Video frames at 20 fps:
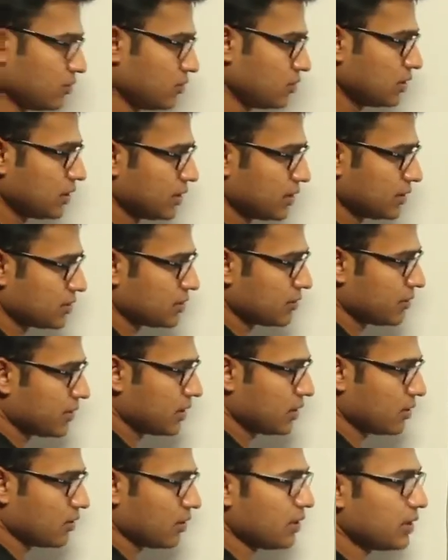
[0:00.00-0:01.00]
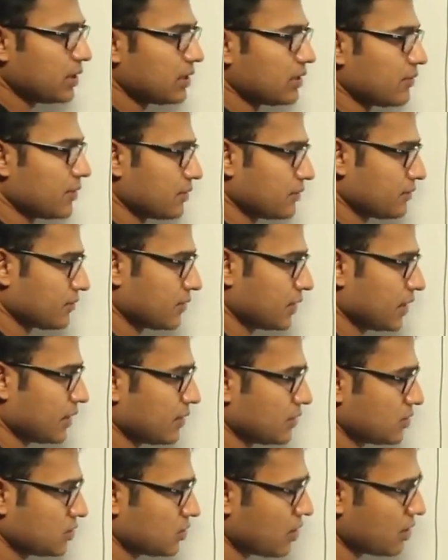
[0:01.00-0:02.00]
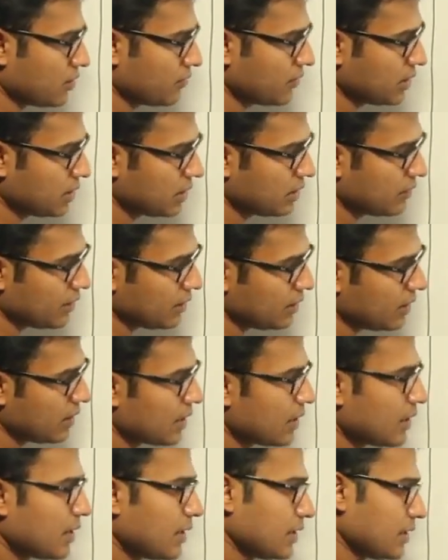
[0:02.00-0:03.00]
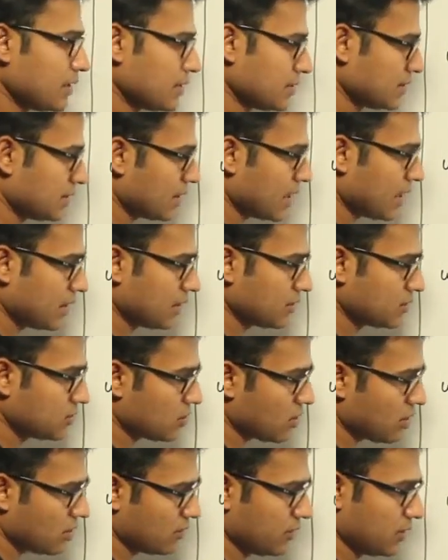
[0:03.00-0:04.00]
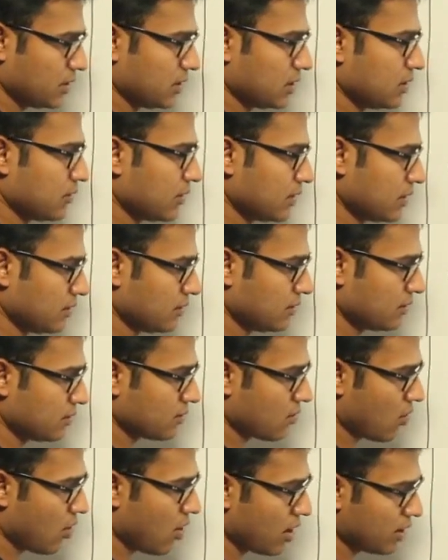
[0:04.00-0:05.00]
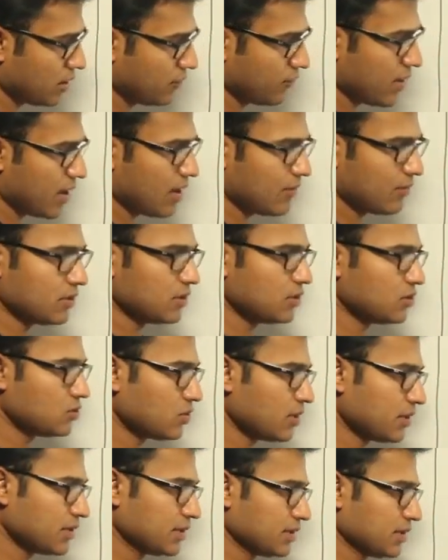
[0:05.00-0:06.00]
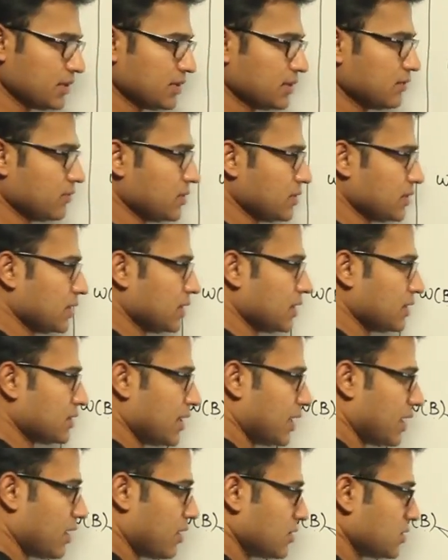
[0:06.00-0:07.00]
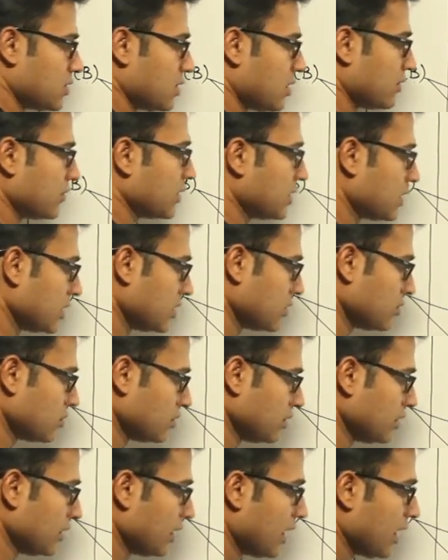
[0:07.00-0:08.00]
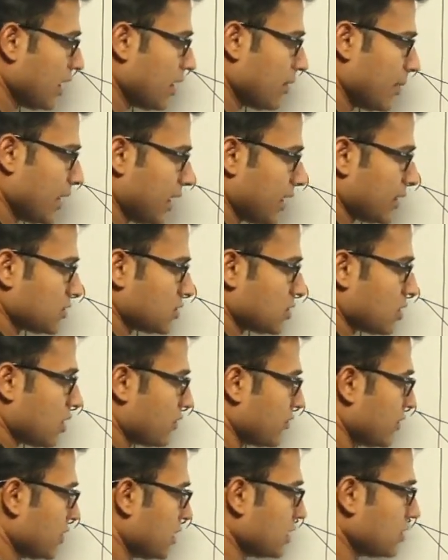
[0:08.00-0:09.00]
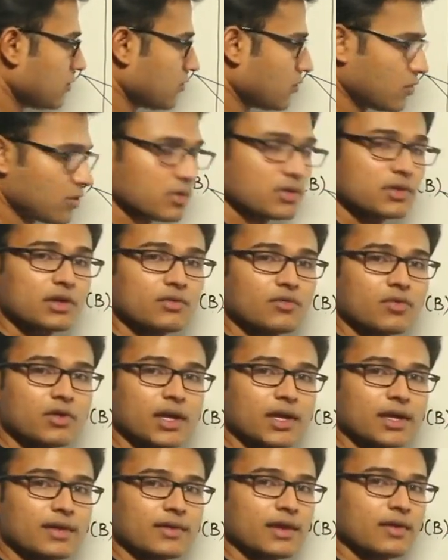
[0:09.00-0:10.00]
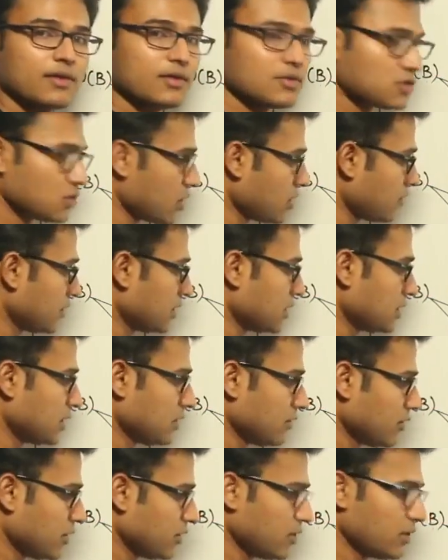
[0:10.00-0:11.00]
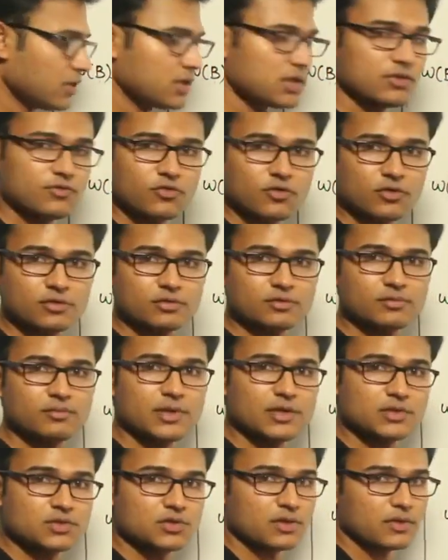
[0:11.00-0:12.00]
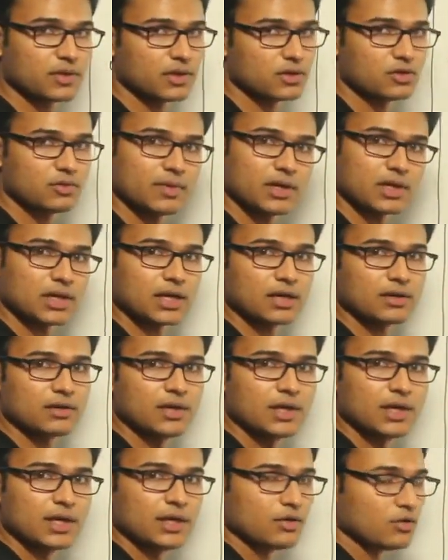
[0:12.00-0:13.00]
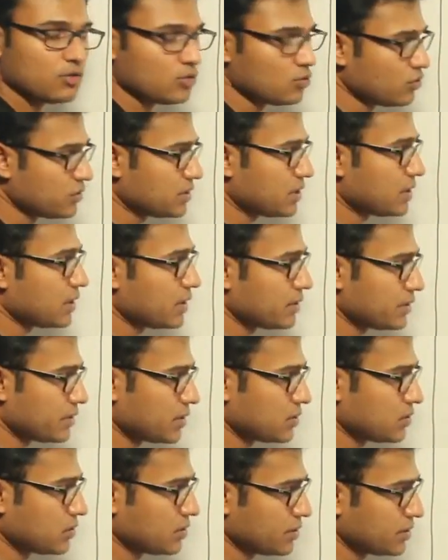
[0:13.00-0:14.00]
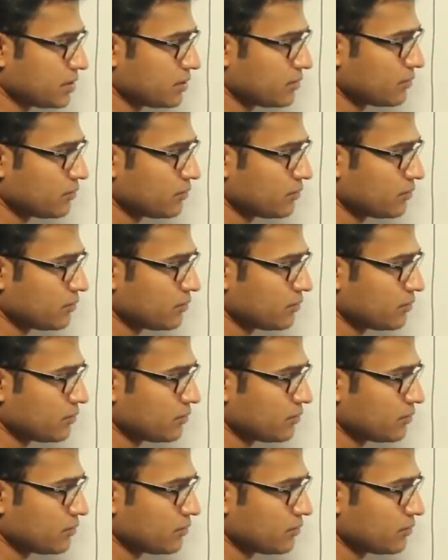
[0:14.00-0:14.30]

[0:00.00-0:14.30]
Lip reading: it is depending on T1. Can I start with T1? Yes, I can start with T1, or if I have any choices, if you see this, I can't start with T2, but I can start with T4. Therefore I can either start with T1 or T4. Based on that you might get two serial schedules